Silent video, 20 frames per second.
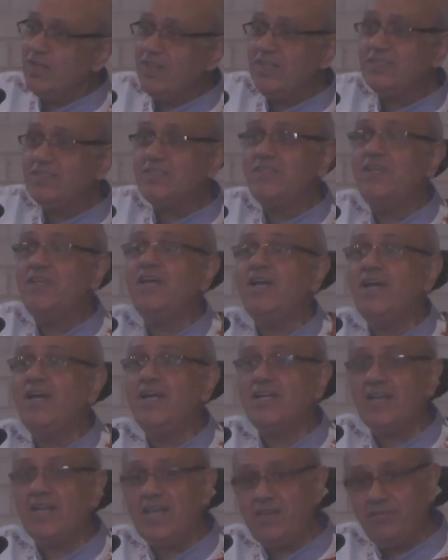this
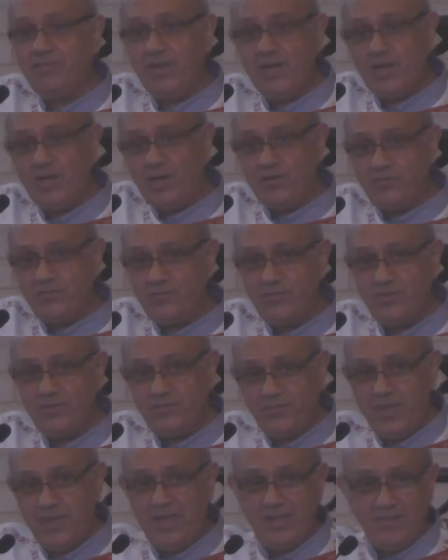third level of
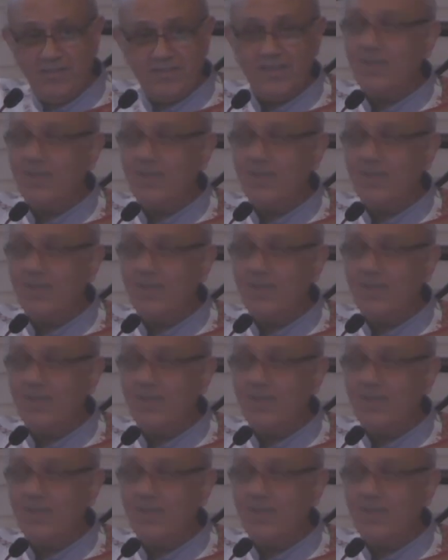faith,